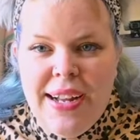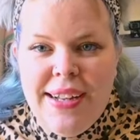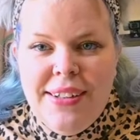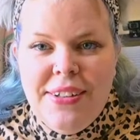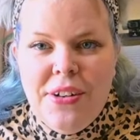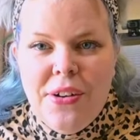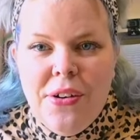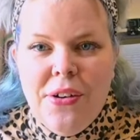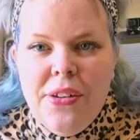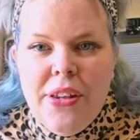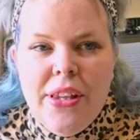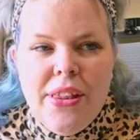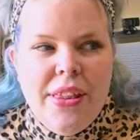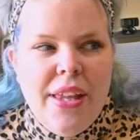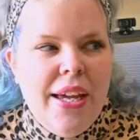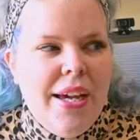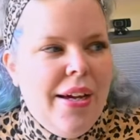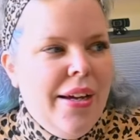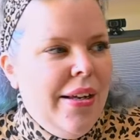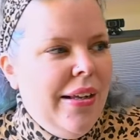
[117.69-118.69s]
I know
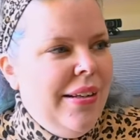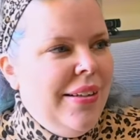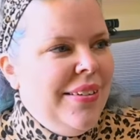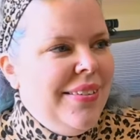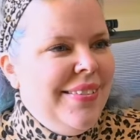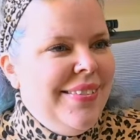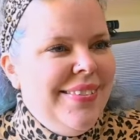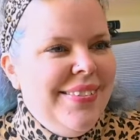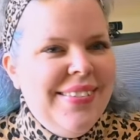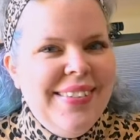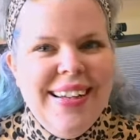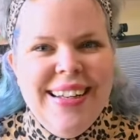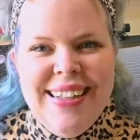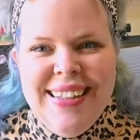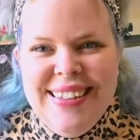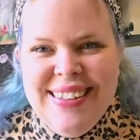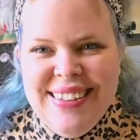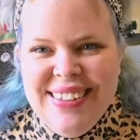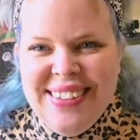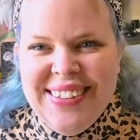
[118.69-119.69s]
that
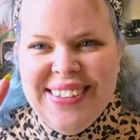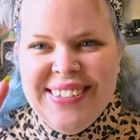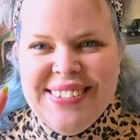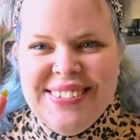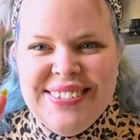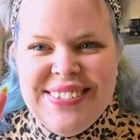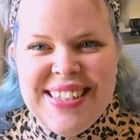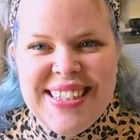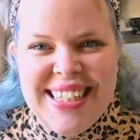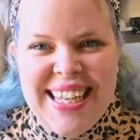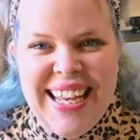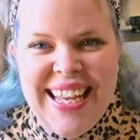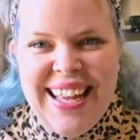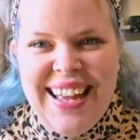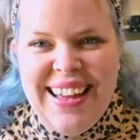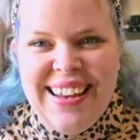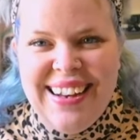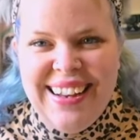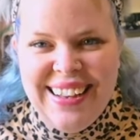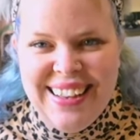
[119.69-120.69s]
was
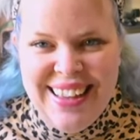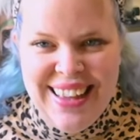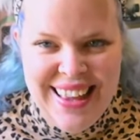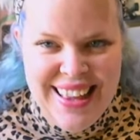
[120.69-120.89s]
chaotic.